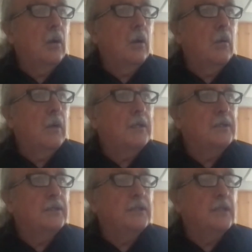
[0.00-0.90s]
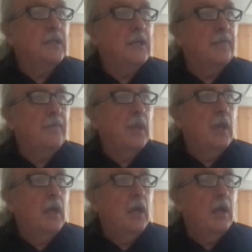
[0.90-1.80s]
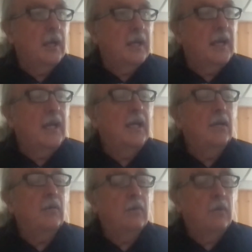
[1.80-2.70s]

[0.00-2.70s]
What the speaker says: was a Canadian,